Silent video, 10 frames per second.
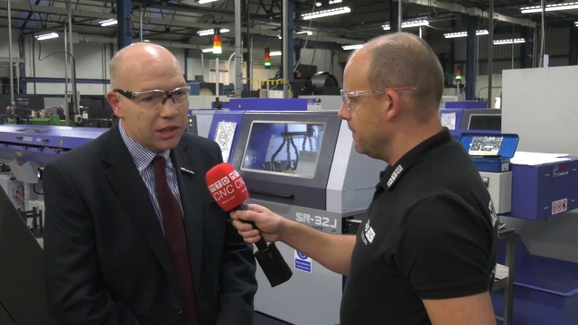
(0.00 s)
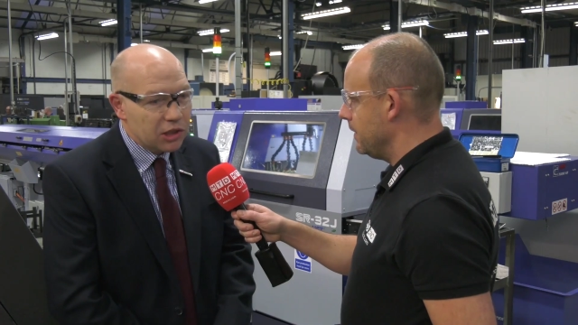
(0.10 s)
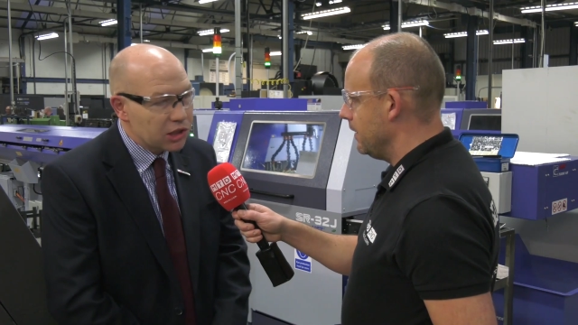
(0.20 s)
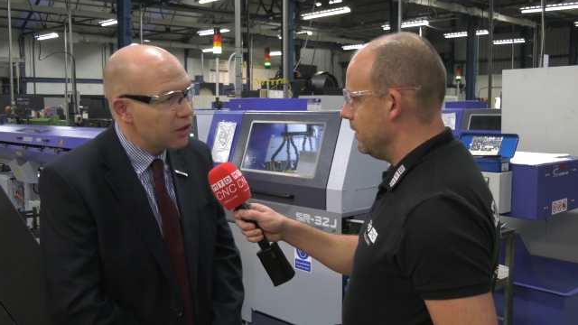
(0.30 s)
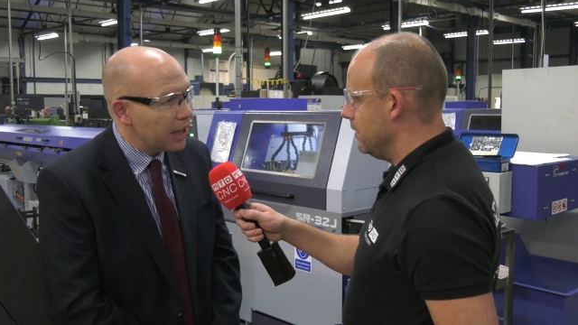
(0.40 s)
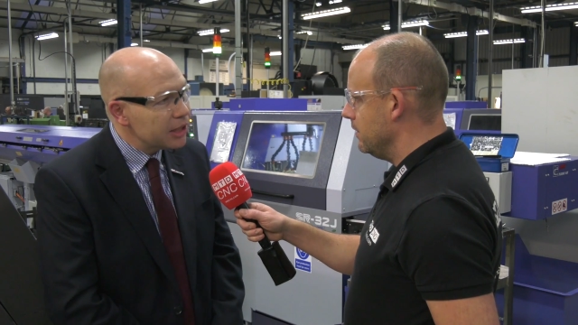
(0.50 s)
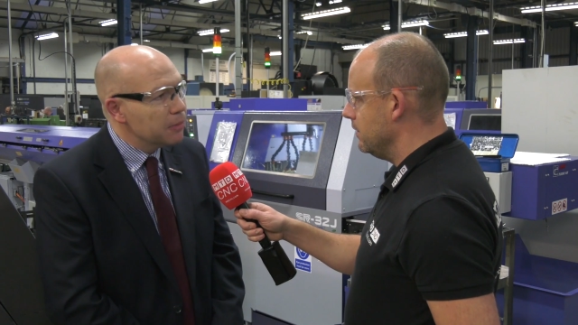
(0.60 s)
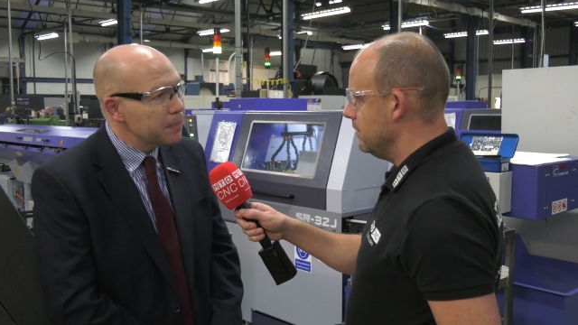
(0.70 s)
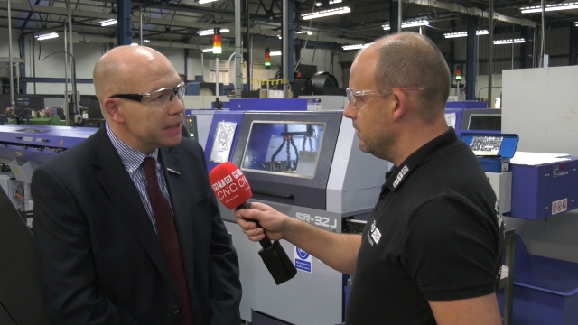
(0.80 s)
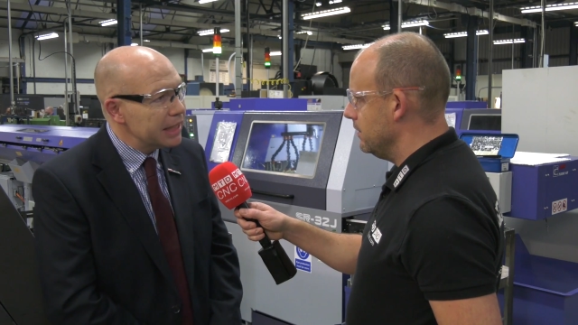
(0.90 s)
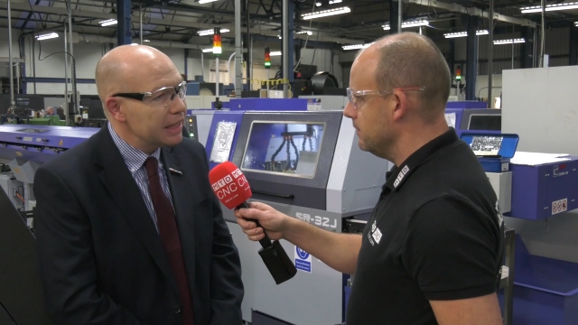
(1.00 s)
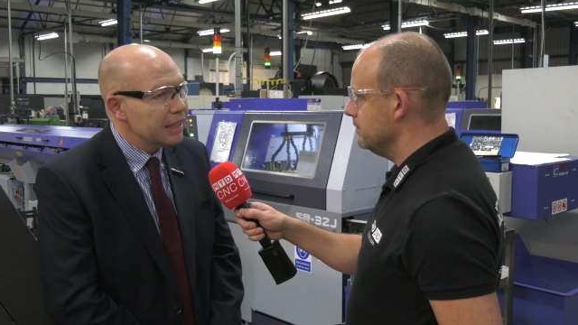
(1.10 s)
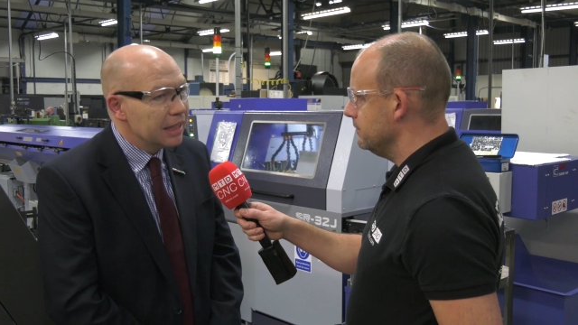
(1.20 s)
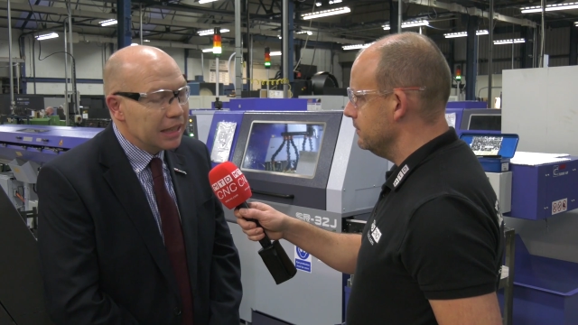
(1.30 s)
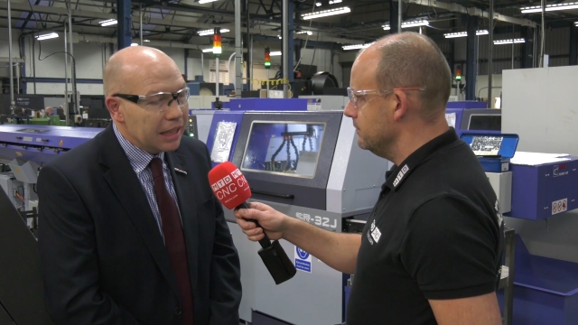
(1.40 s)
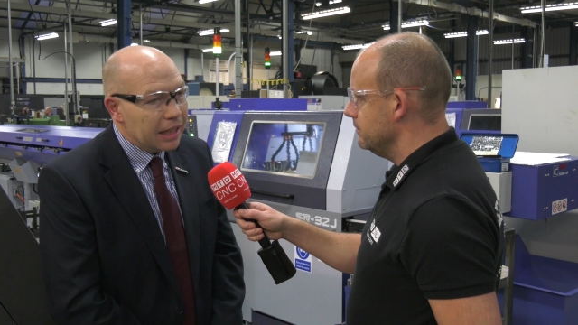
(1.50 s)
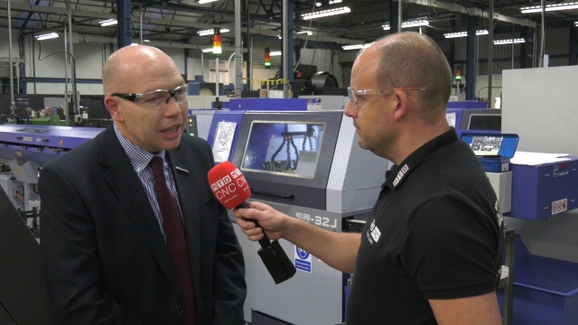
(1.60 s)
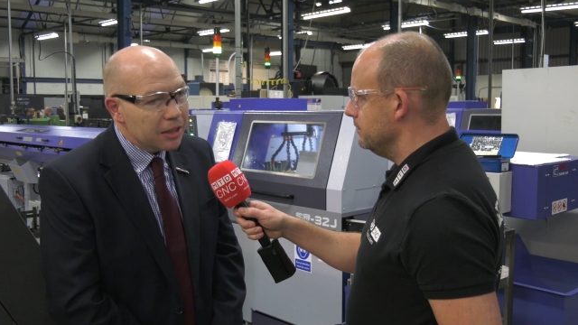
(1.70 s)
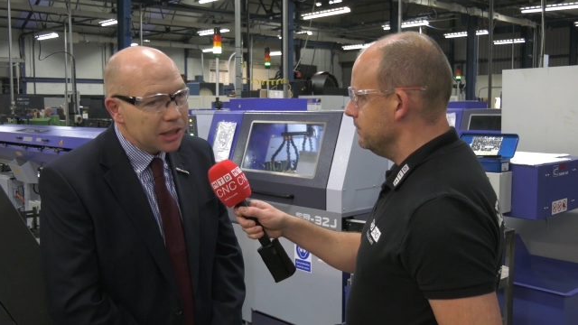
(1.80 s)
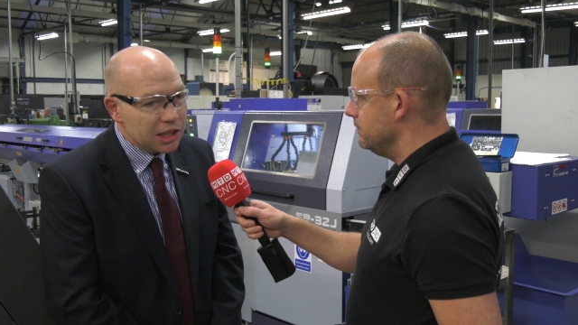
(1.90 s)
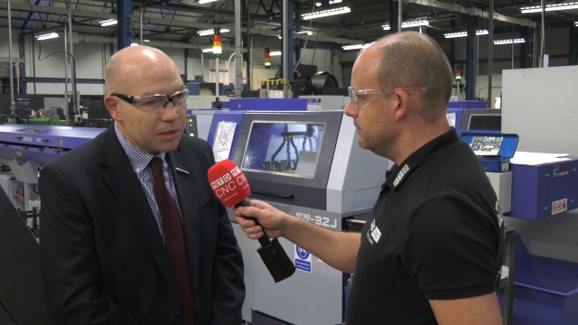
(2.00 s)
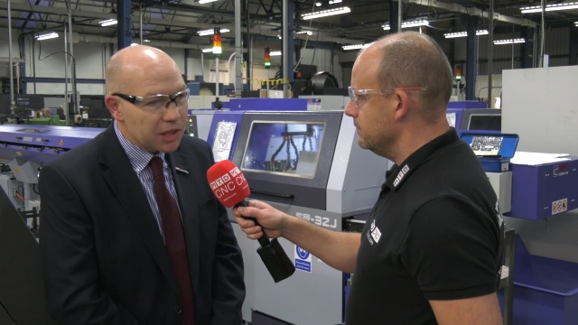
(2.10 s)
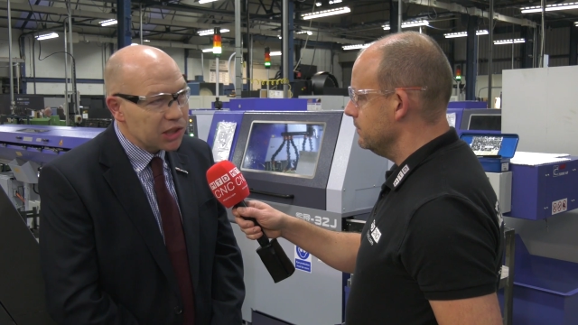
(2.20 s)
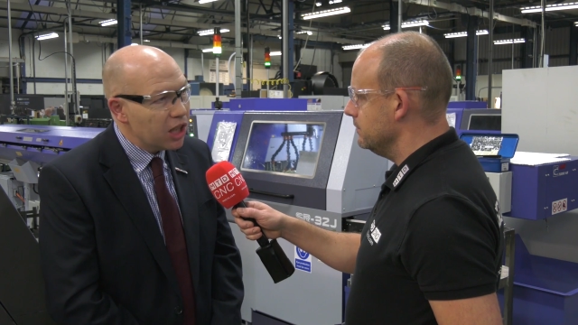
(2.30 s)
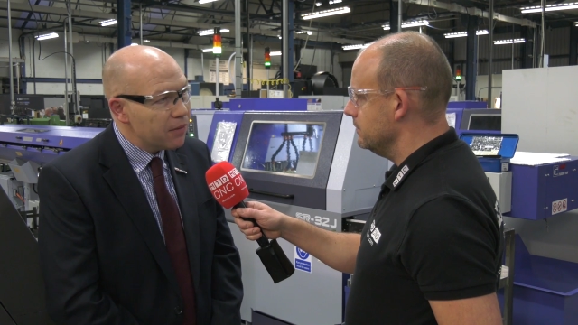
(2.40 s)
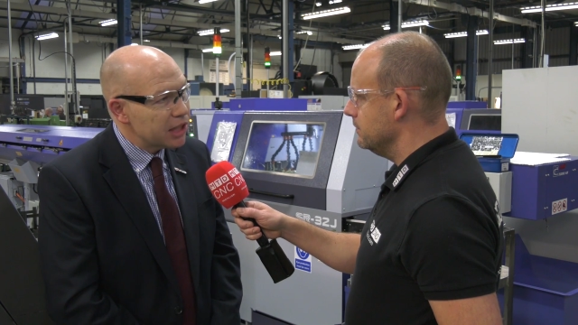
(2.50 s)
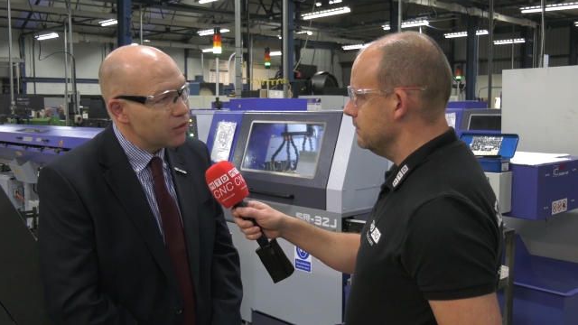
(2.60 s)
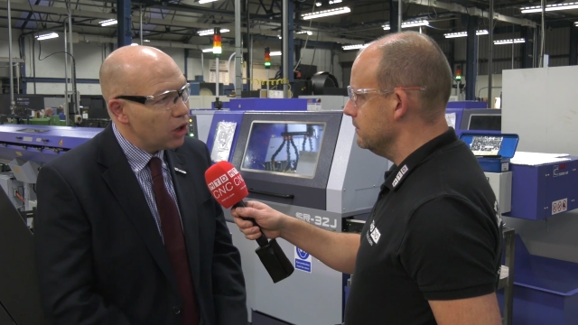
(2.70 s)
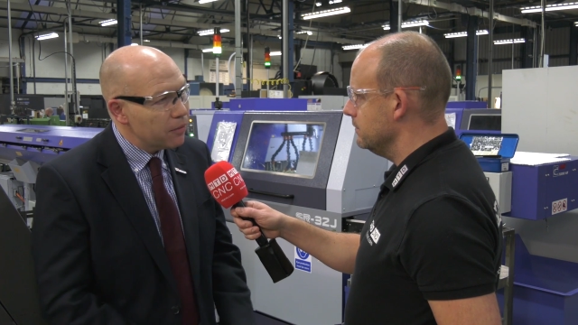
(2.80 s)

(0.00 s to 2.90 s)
Speaker 1: is such a great company. Uh, the customer service,